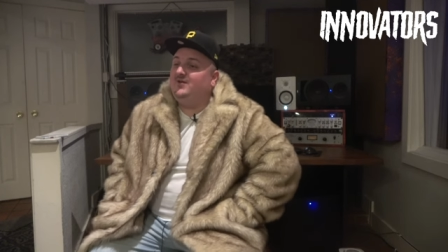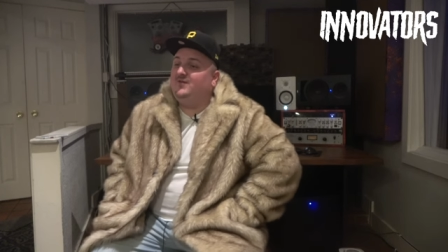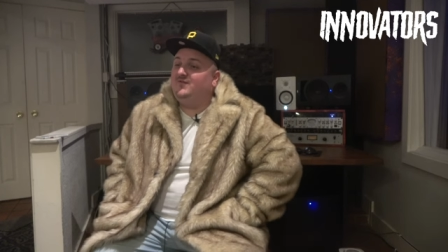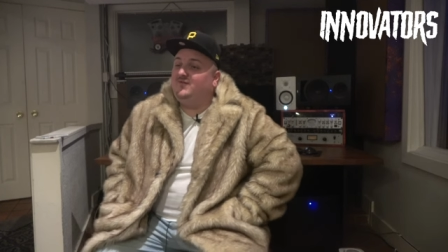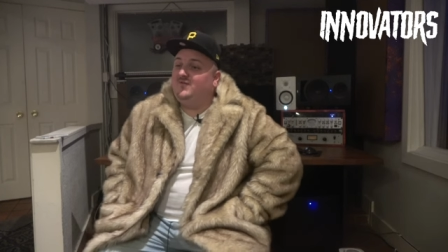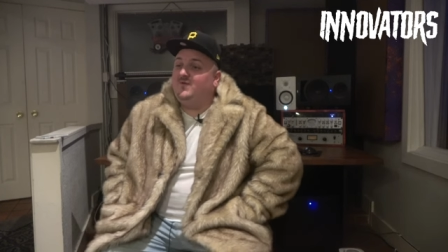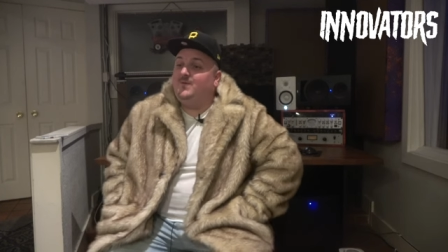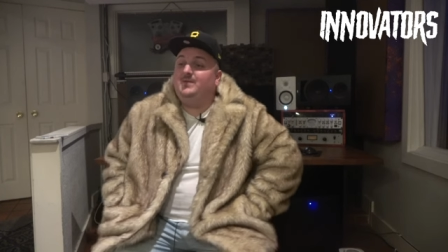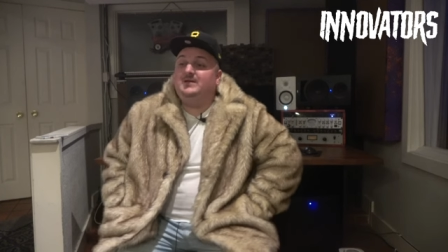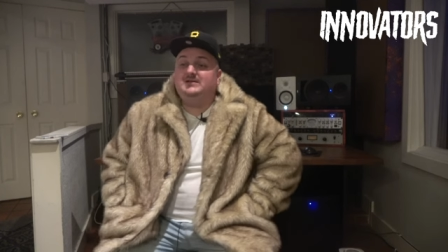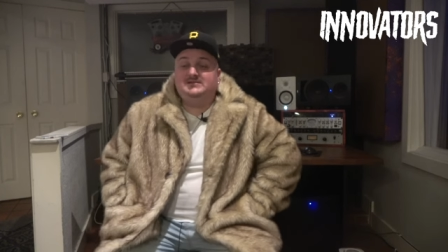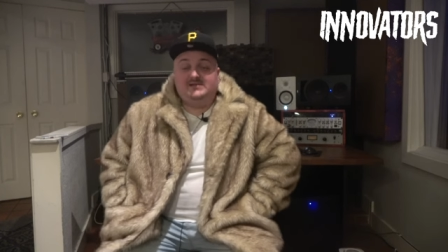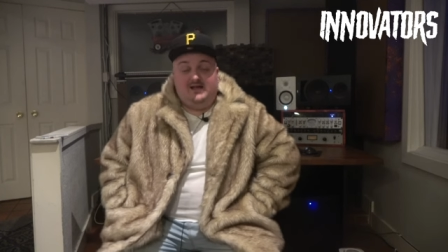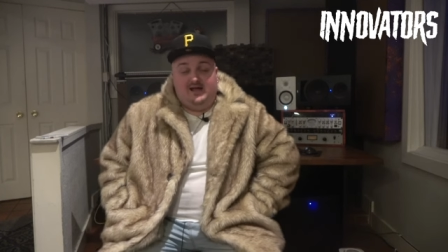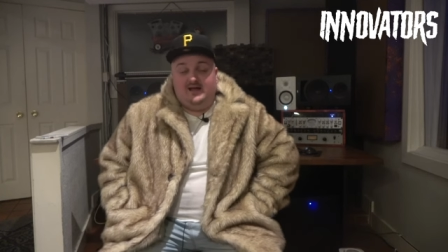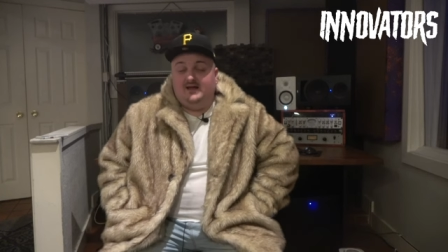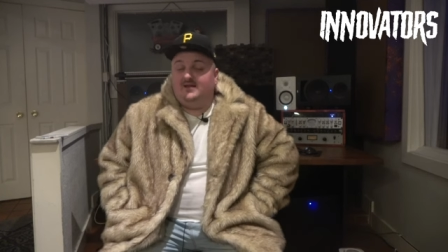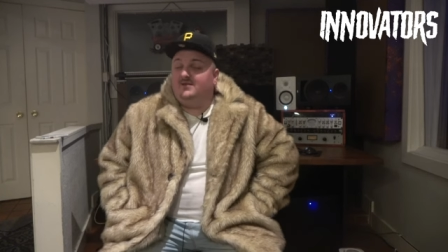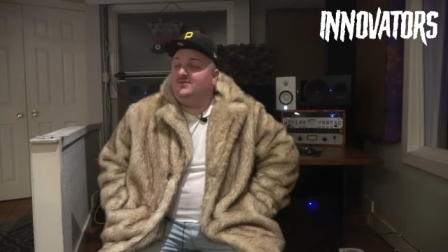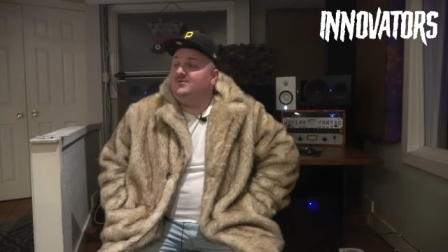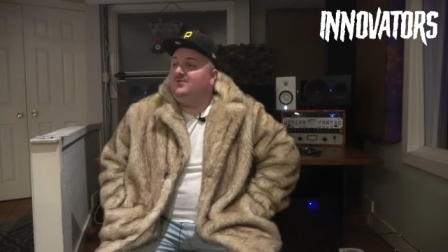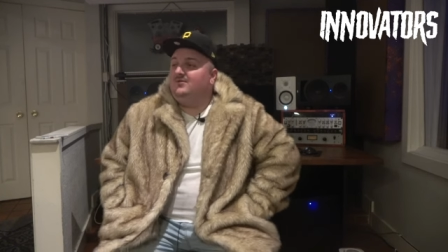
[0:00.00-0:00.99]
You feel me? He's
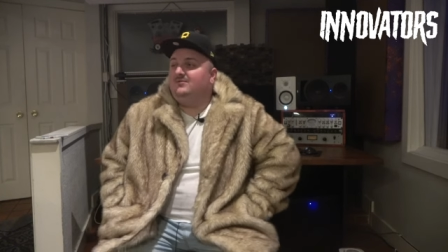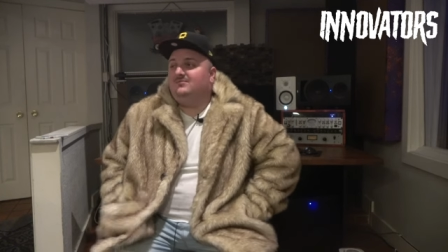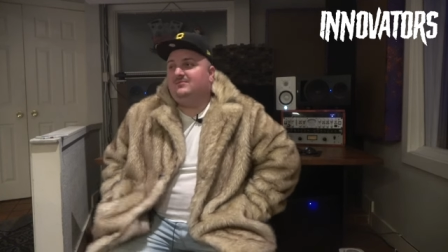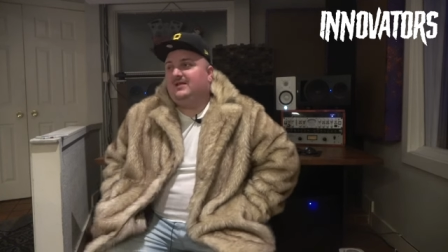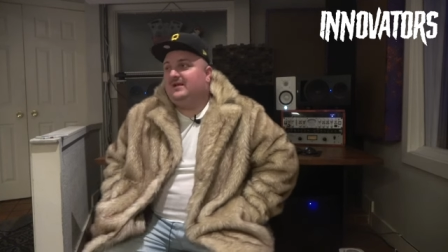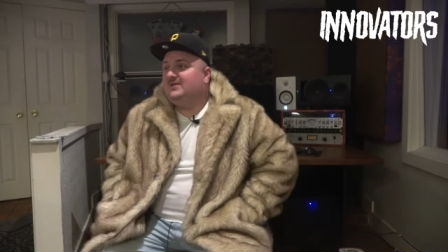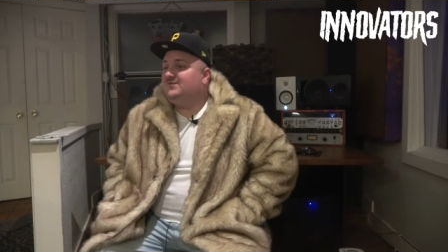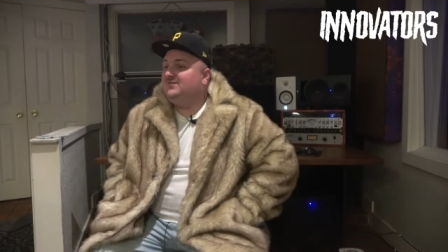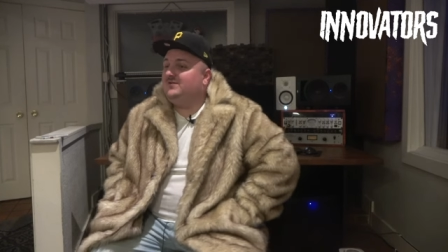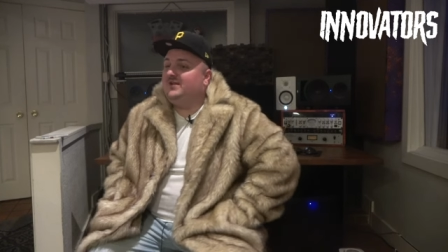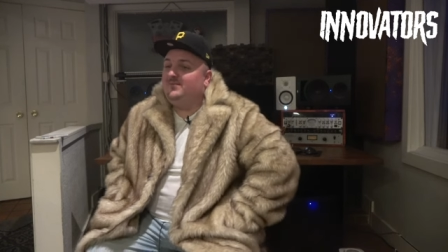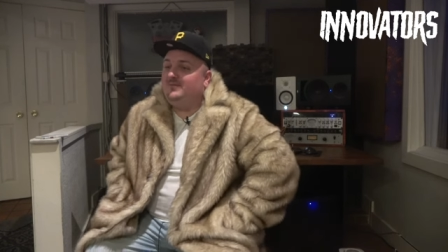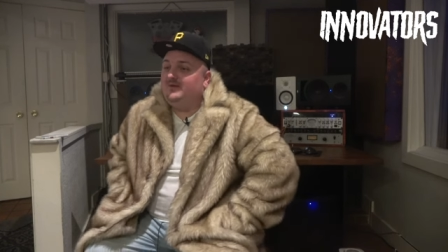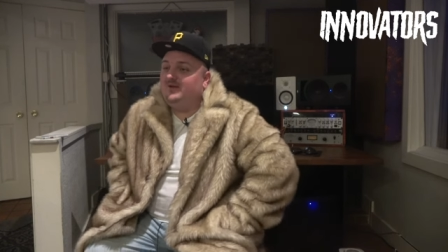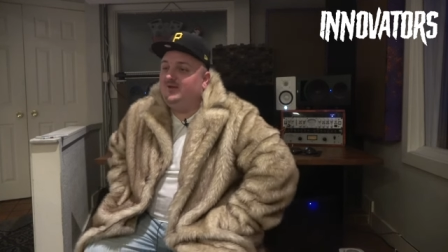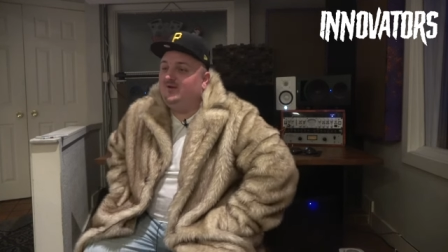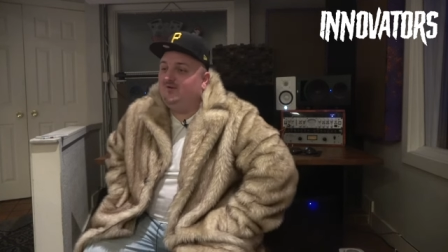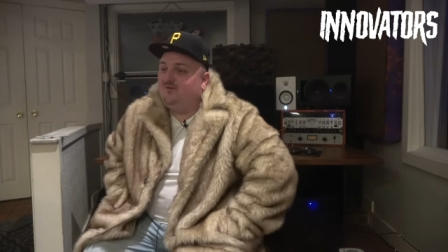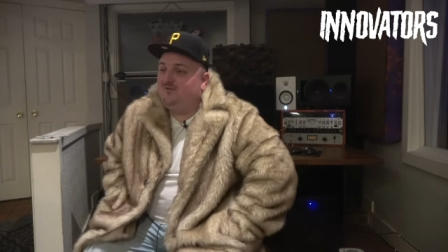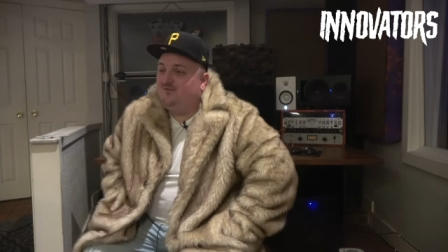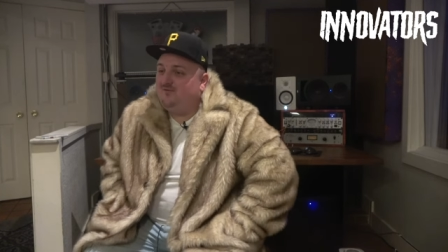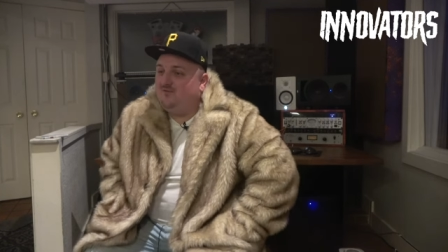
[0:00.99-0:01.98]
like, you know, thanks for letting me
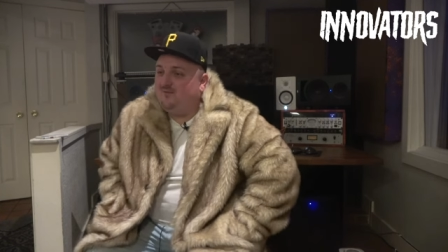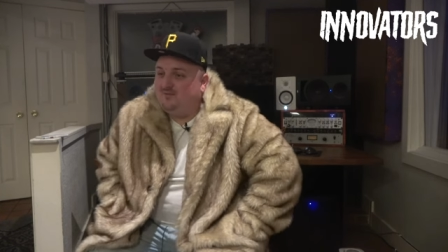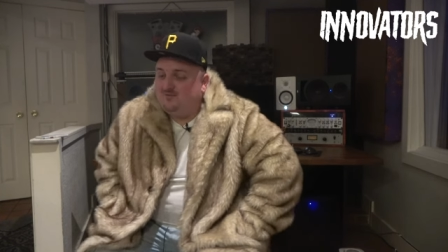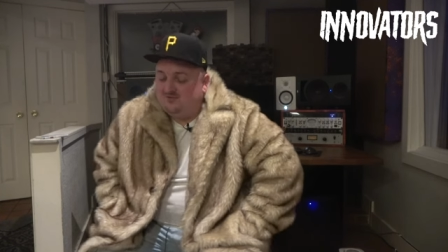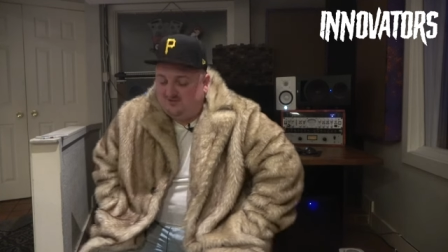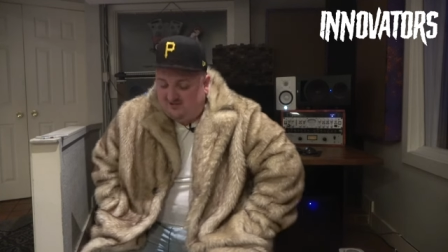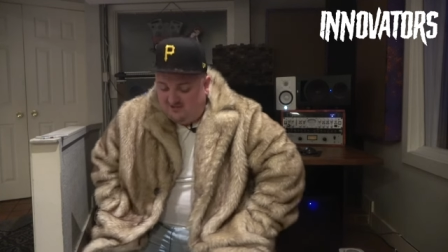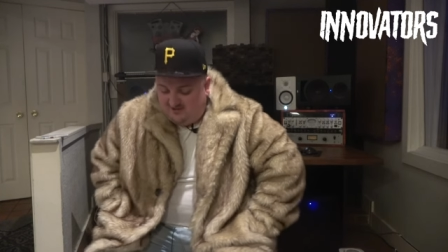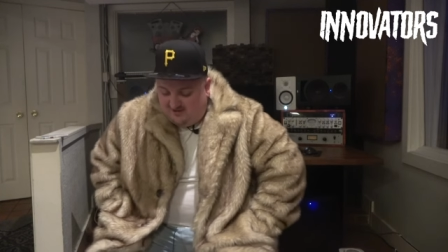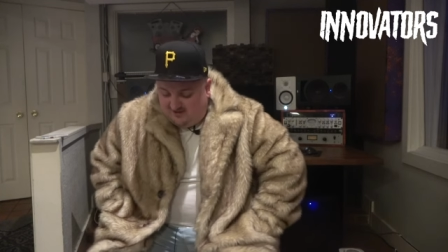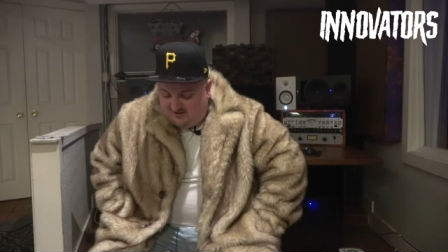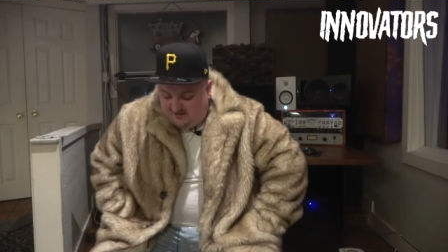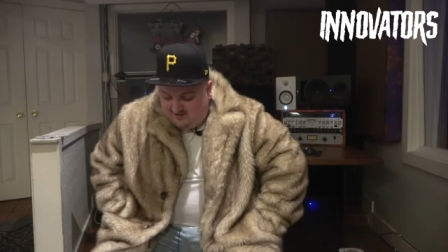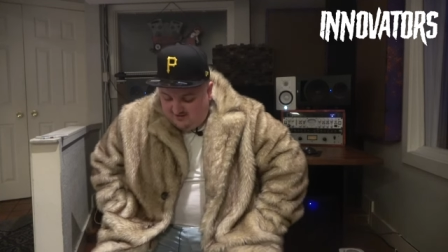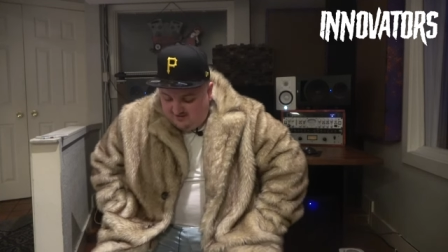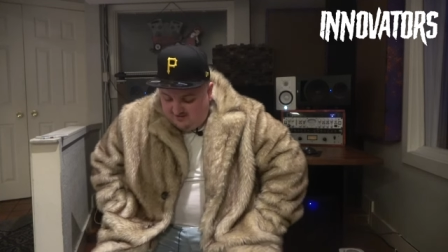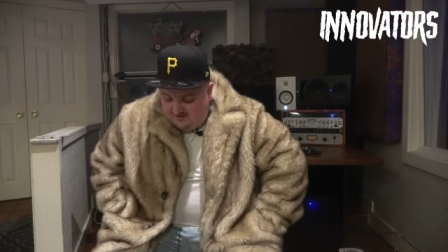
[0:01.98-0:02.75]
know. You feel me? It was good.